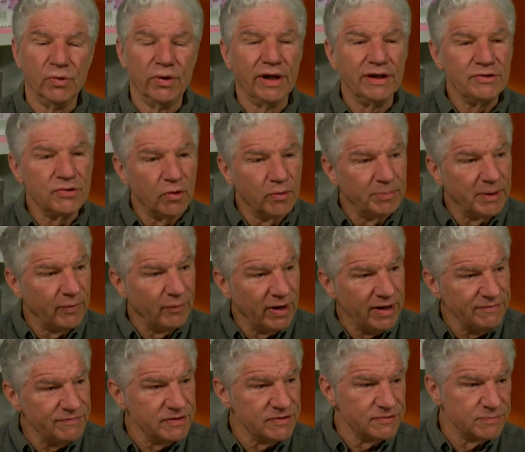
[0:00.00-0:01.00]
I told my wife
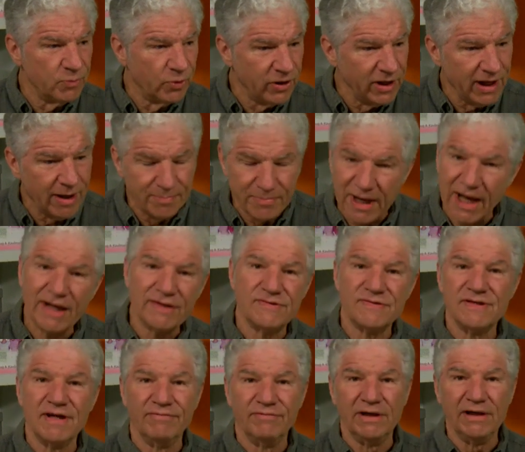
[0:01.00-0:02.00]
this morning I'm not
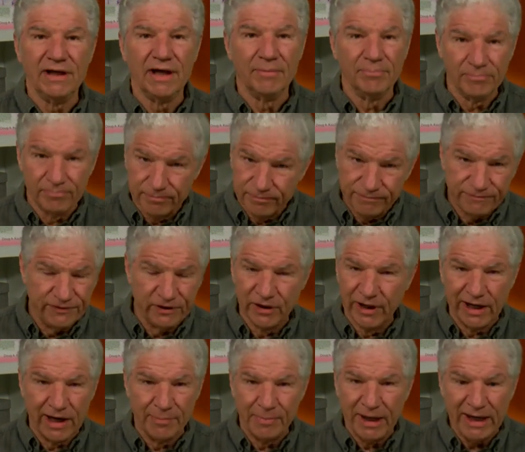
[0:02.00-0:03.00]
70. I feel like
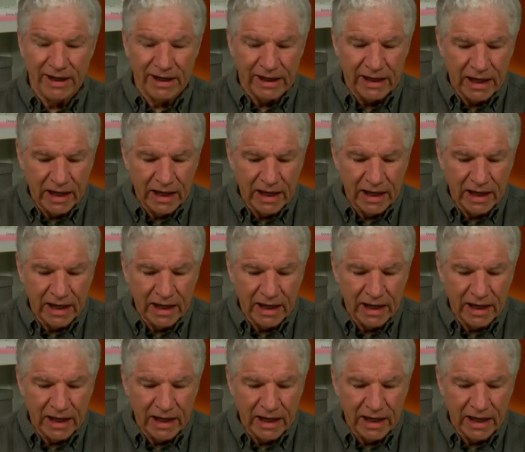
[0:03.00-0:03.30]
I'm 80.